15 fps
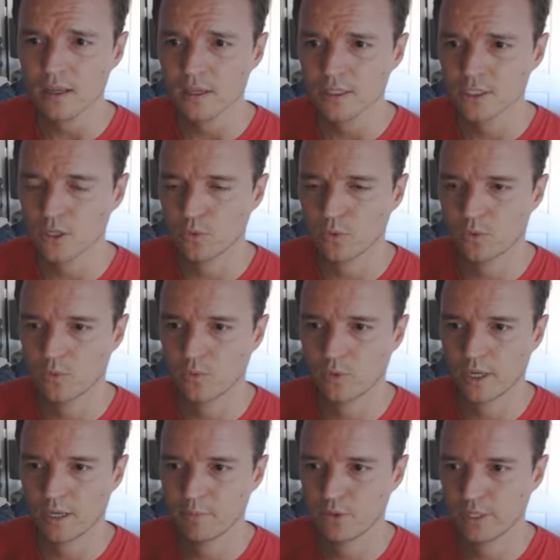So
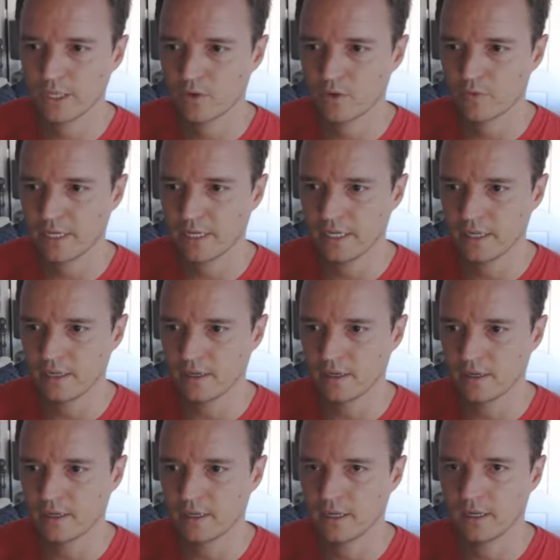what I'm doing over
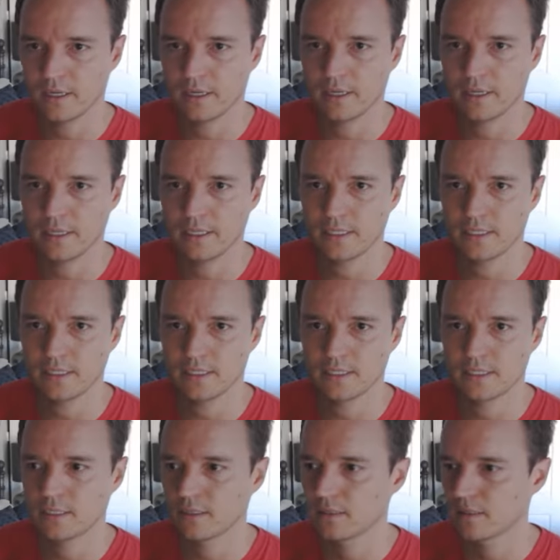here
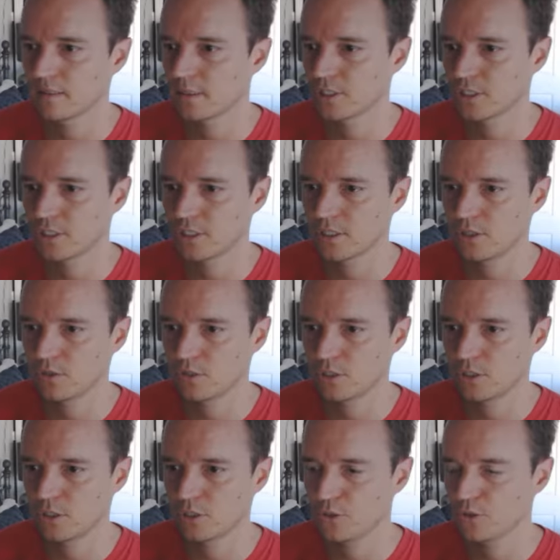is, let's just go
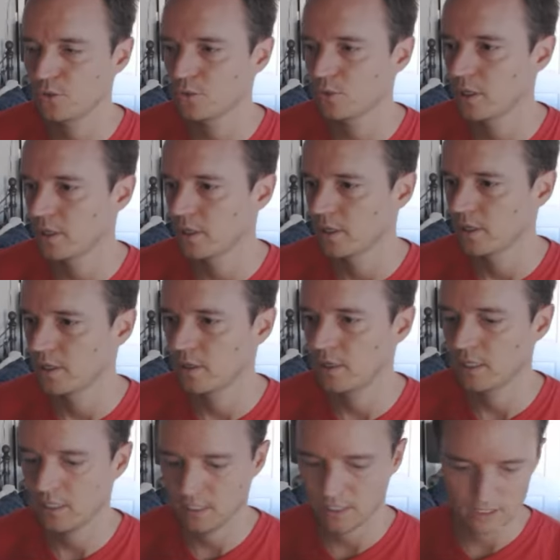to
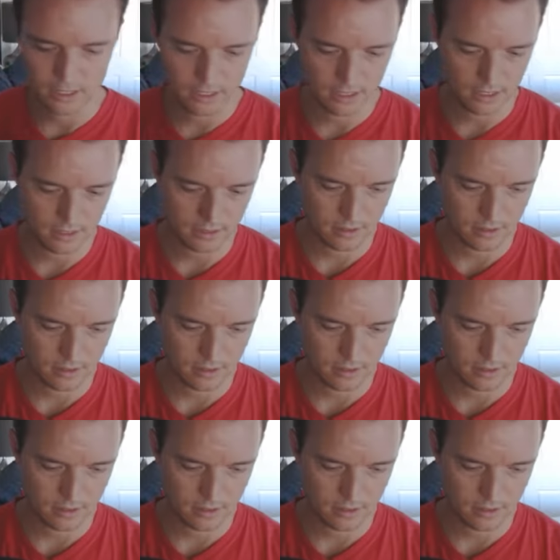the